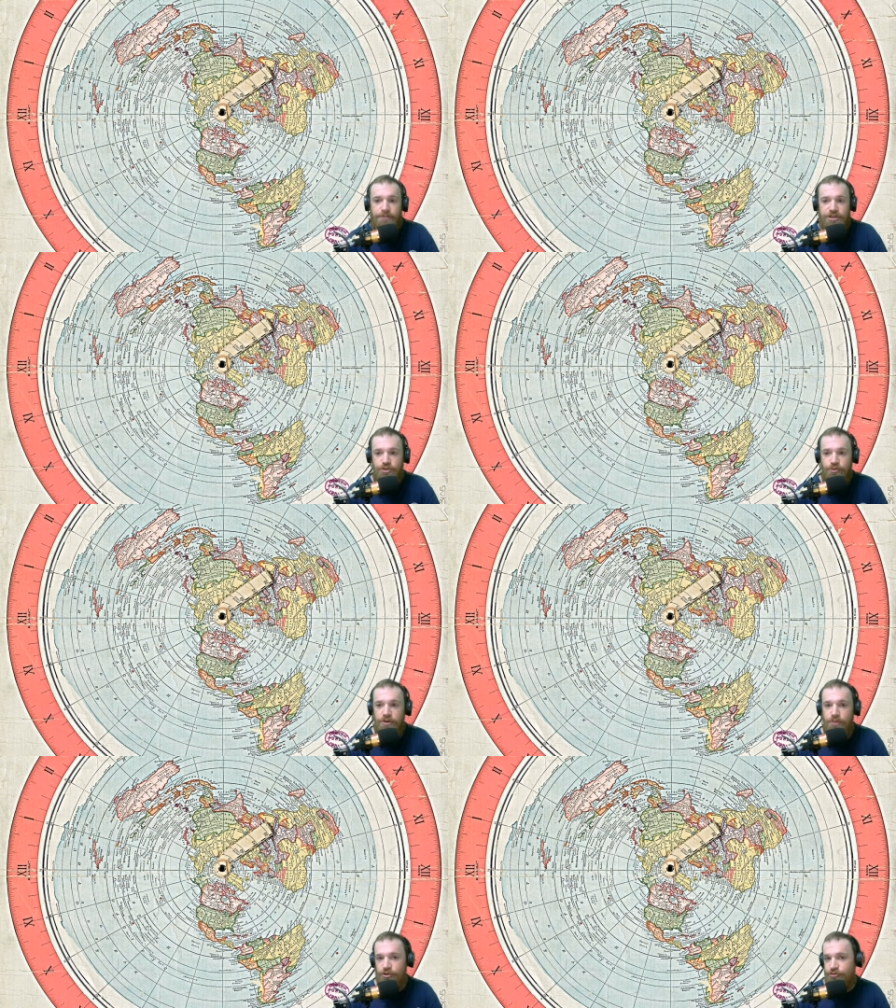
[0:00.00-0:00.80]
This is what
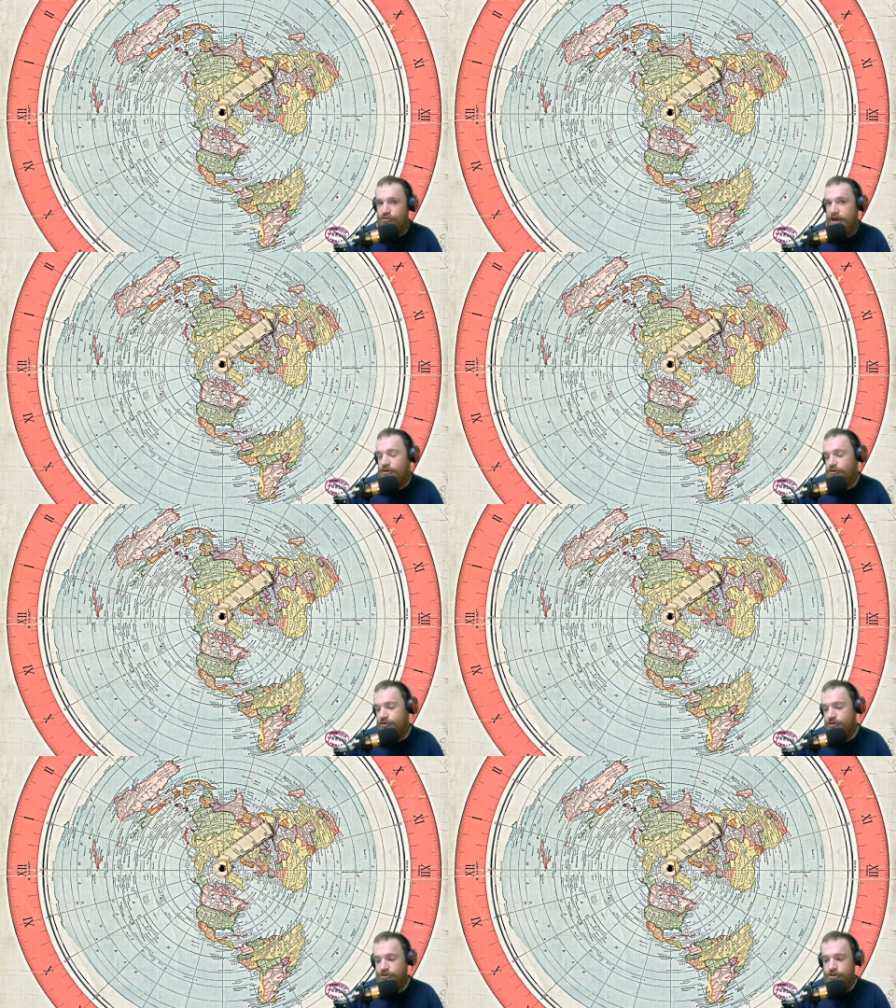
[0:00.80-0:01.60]
most flat
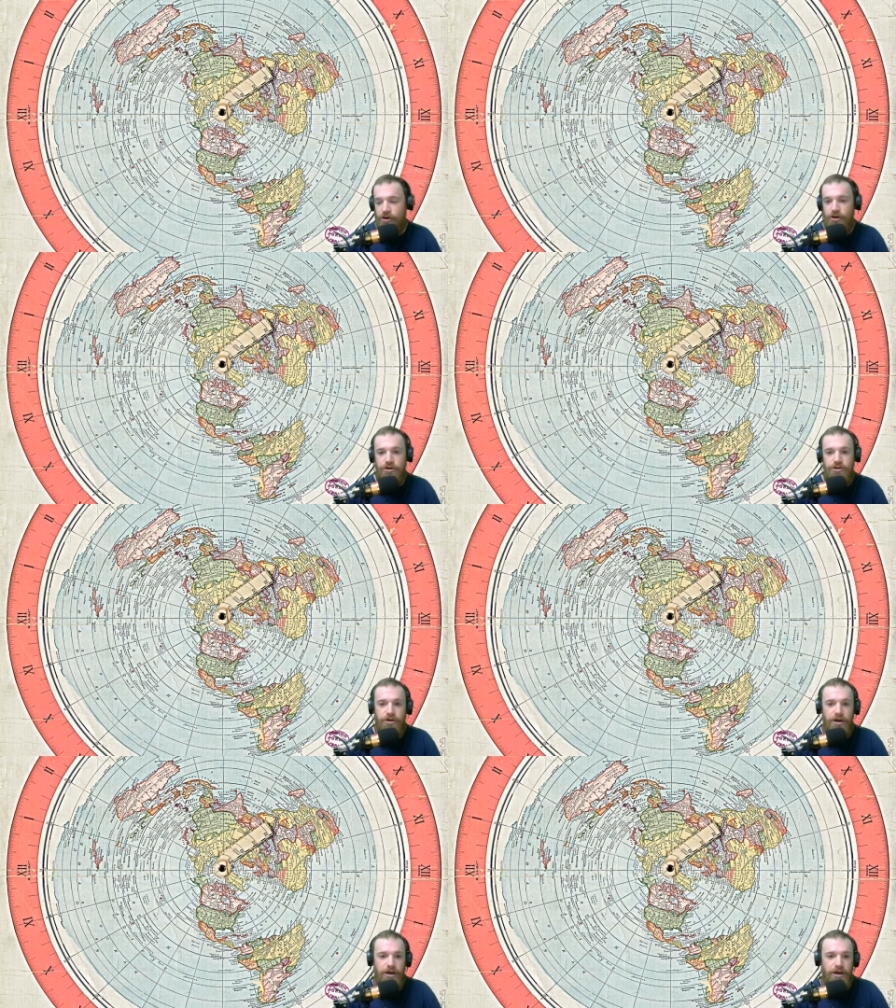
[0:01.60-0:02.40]
earthers
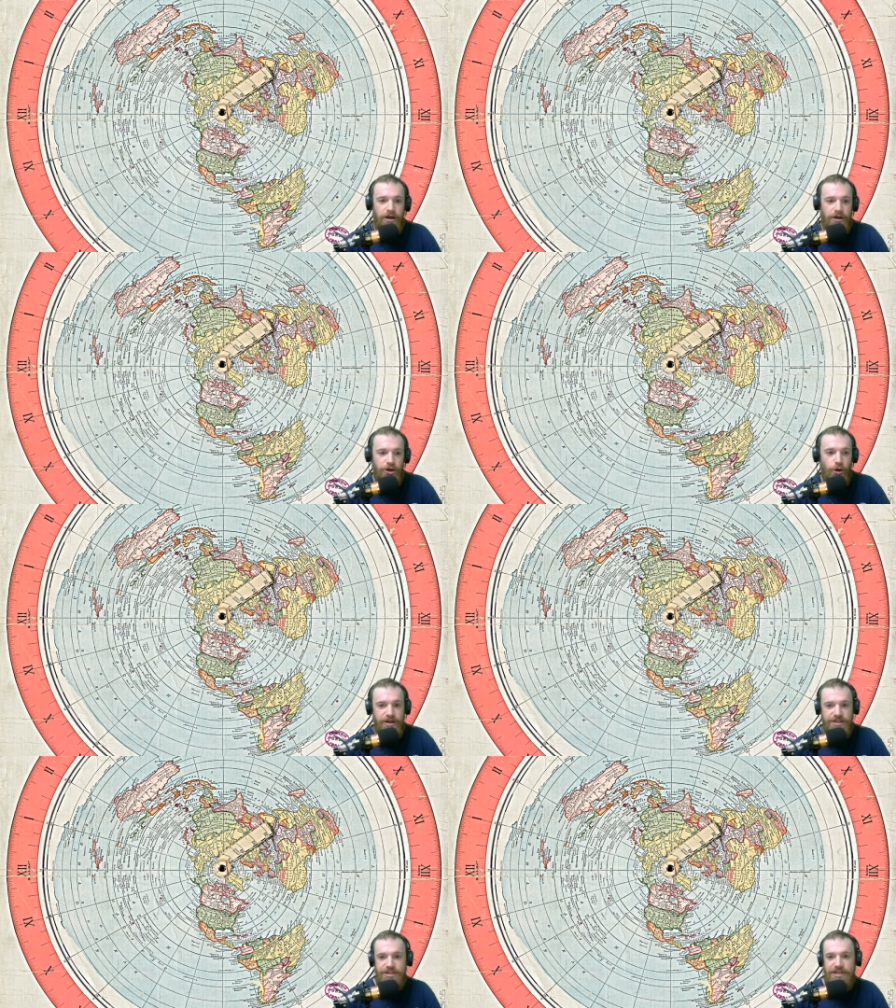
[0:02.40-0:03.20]
are
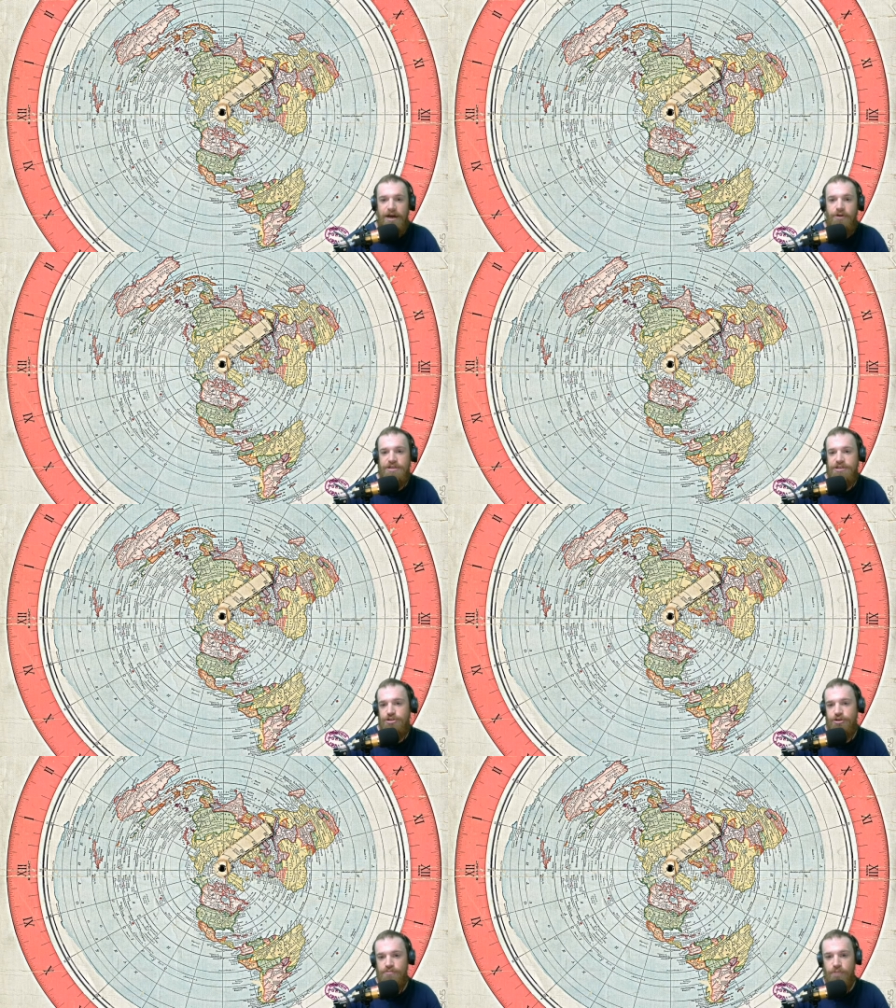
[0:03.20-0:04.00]
going to tout as
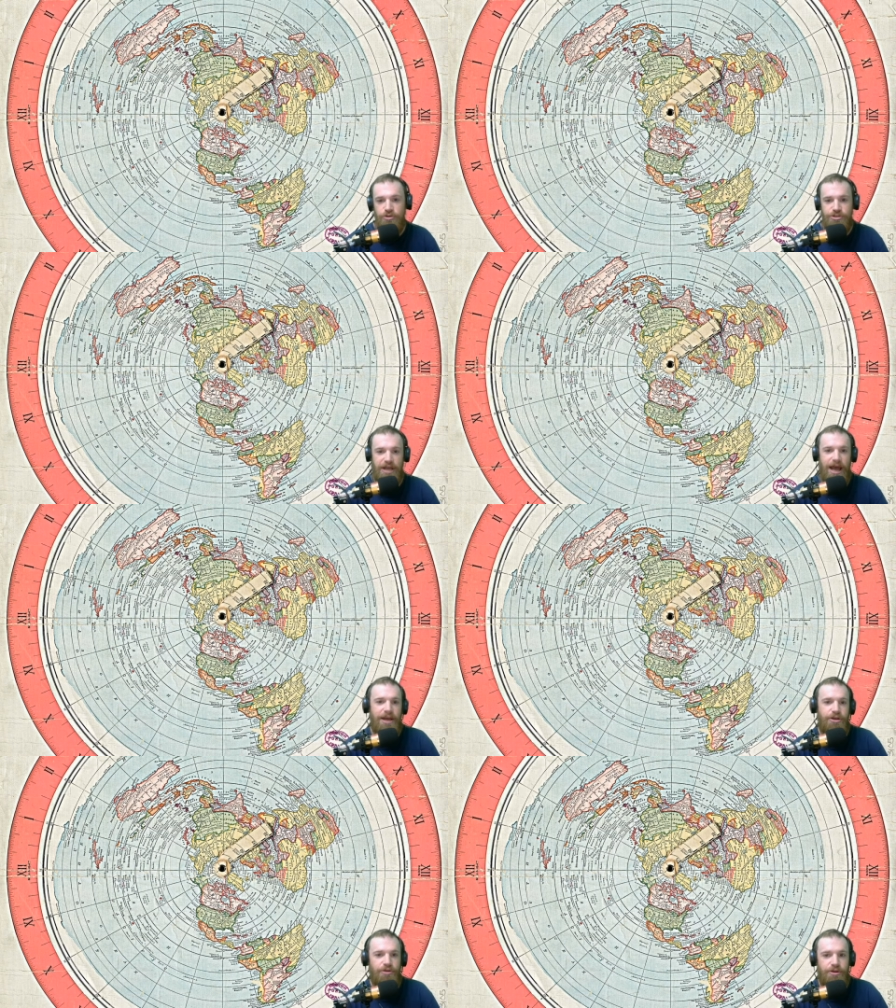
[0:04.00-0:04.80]
their most
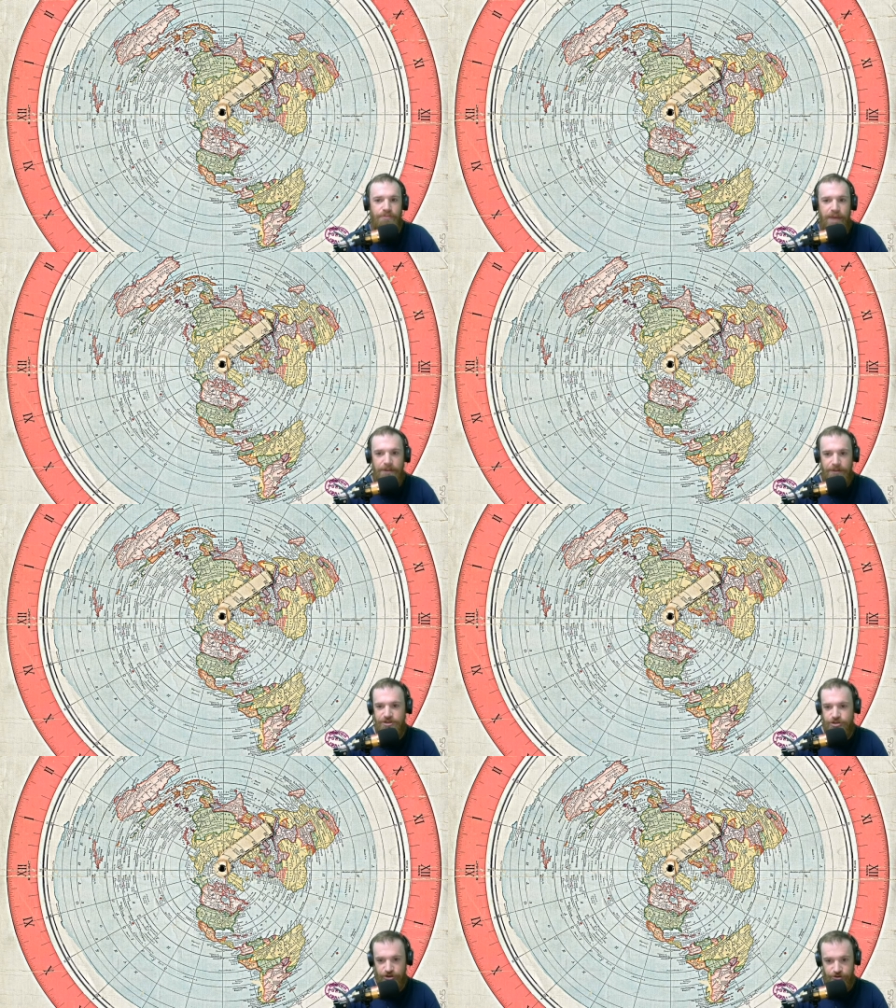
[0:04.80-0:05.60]
accurate map. It
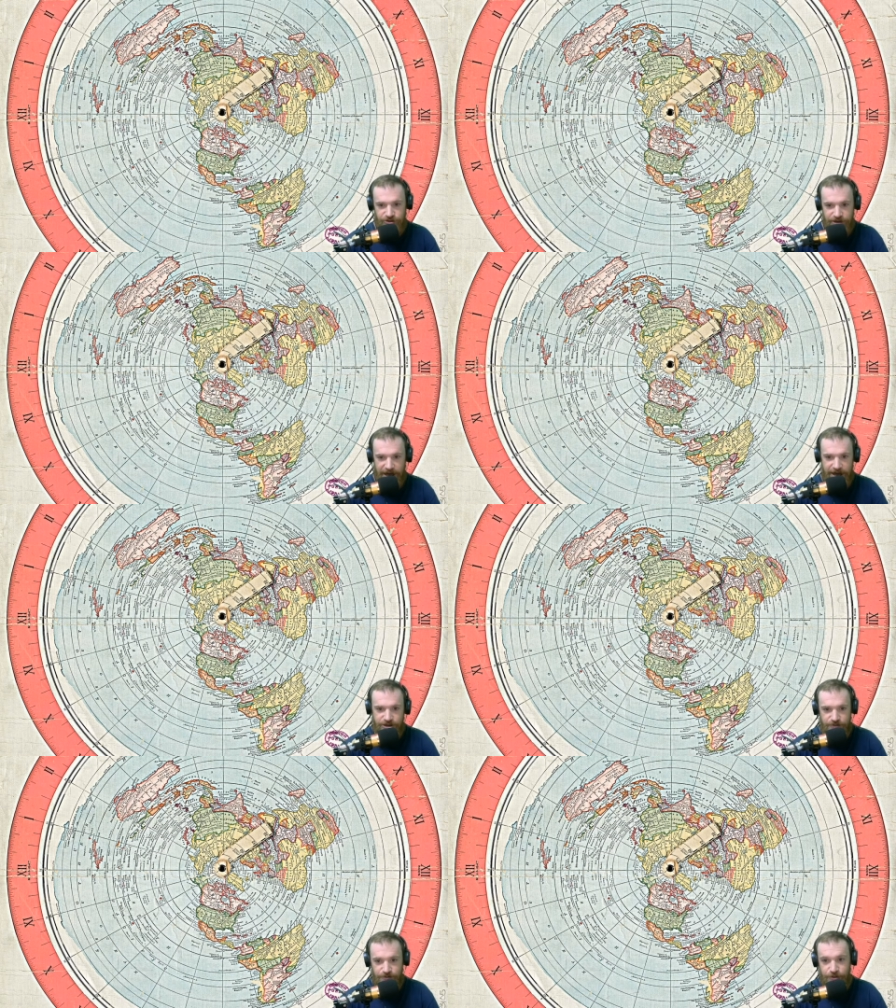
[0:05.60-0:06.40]
certainly has
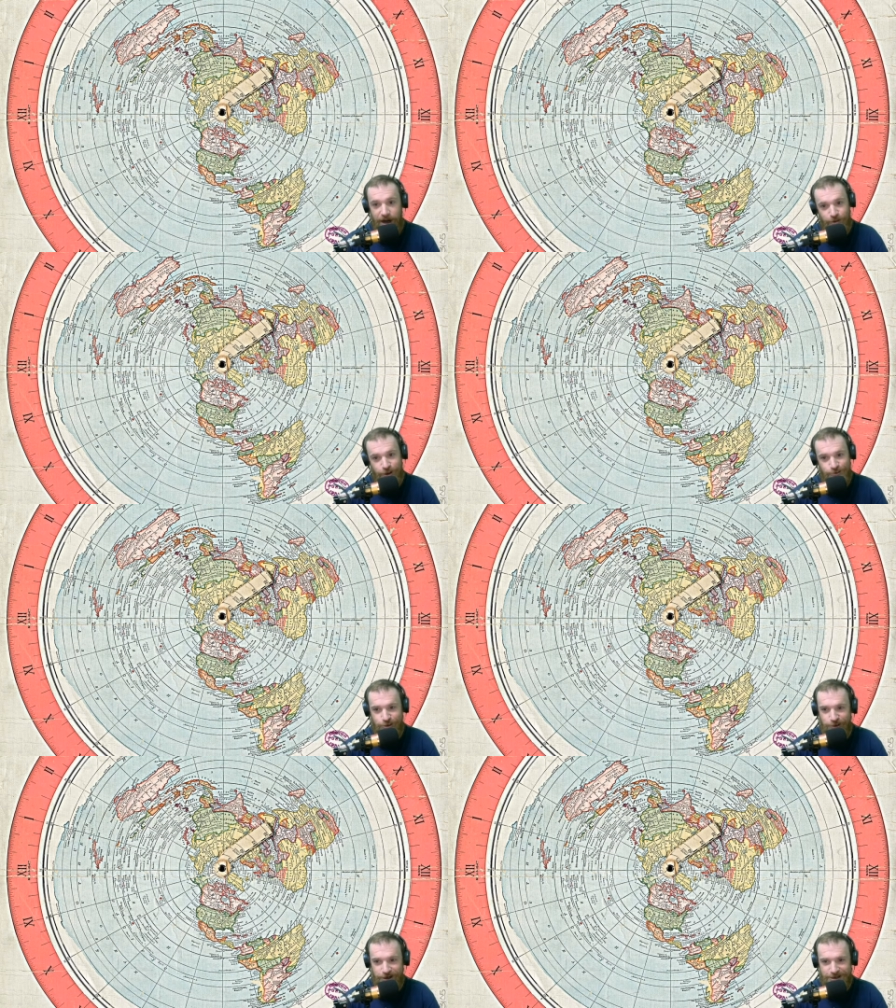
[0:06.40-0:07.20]
some problems, but